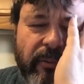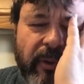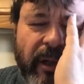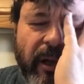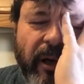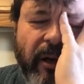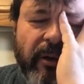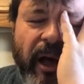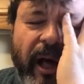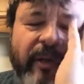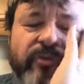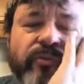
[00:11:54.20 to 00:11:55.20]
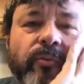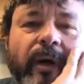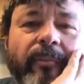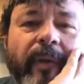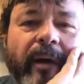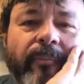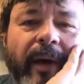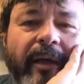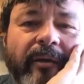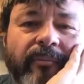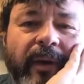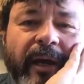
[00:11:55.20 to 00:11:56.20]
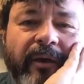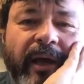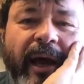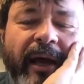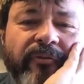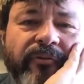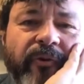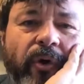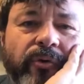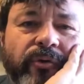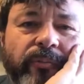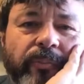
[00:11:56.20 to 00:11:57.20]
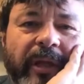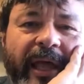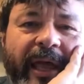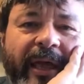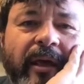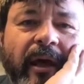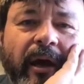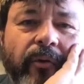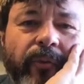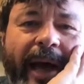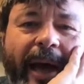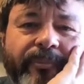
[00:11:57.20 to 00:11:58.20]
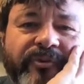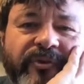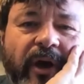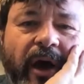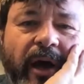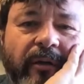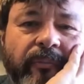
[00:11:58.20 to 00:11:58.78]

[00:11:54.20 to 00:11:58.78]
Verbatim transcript: oh gosh um, uh, my my iPhone to play a rap song.